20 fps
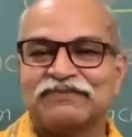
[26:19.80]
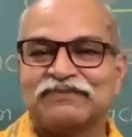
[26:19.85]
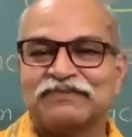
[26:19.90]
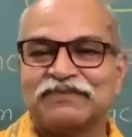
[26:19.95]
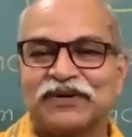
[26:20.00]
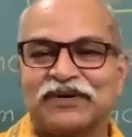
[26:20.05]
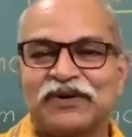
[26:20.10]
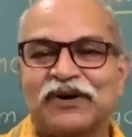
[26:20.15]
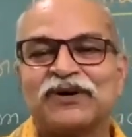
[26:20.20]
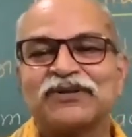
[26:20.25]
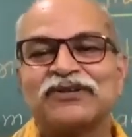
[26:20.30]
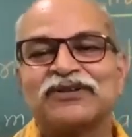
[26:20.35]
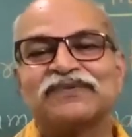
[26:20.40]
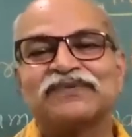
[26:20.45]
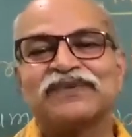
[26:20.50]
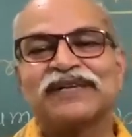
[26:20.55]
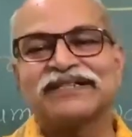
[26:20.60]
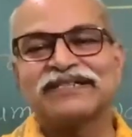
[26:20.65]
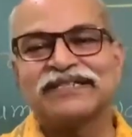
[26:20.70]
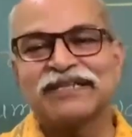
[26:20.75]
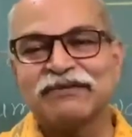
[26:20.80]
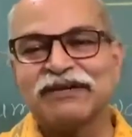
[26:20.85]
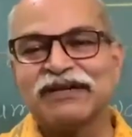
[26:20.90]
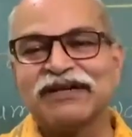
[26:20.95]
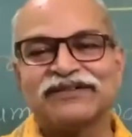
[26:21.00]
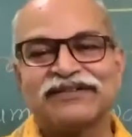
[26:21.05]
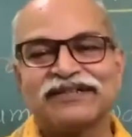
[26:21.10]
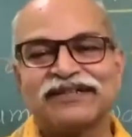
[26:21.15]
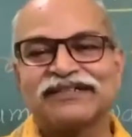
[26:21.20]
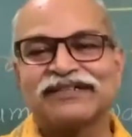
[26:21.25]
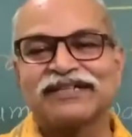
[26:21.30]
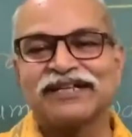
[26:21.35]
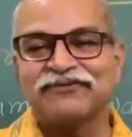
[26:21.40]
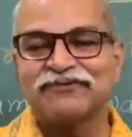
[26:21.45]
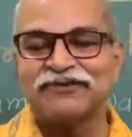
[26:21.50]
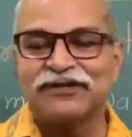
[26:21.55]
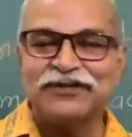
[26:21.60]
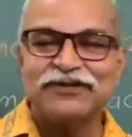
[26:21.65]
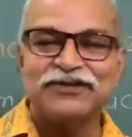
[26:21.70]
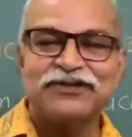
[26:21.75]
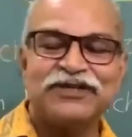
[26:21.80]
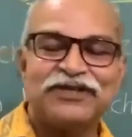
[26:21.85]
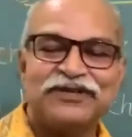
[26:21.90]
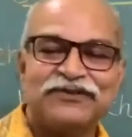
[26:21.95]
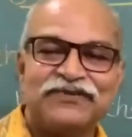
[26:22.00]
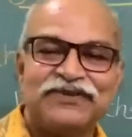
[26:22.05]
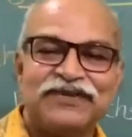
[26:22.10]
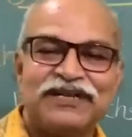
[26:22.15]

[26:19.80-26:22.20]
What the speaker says: because of that semiconductor revolution,